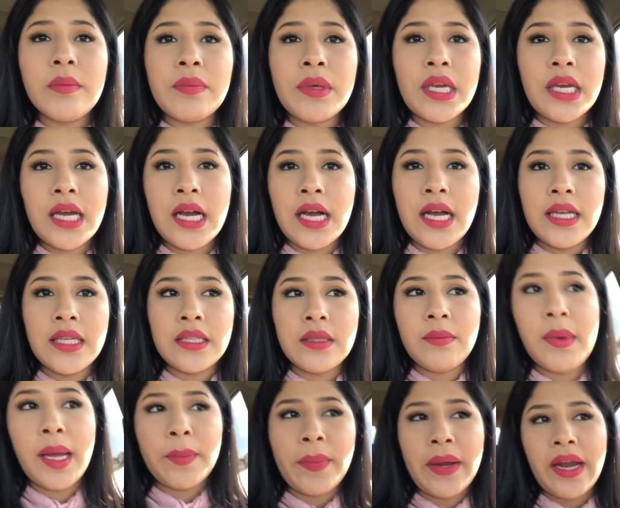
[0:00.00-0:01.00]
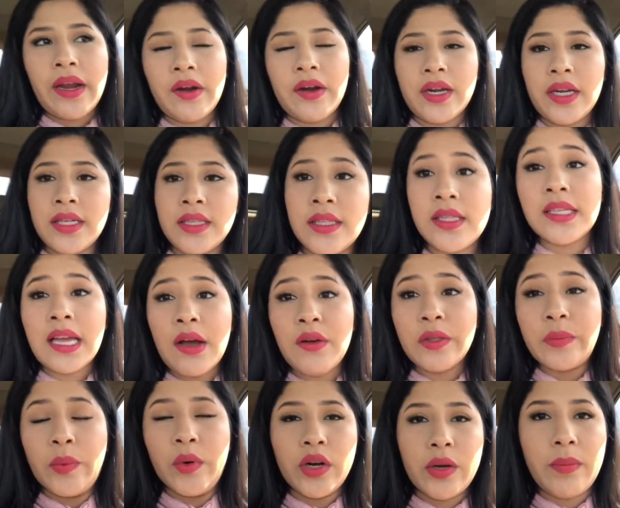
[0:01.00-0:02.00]
because my parents, I
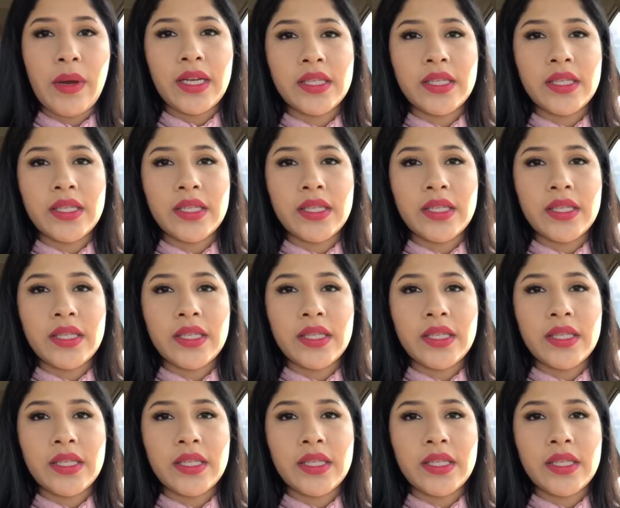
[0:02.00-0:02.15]
was born in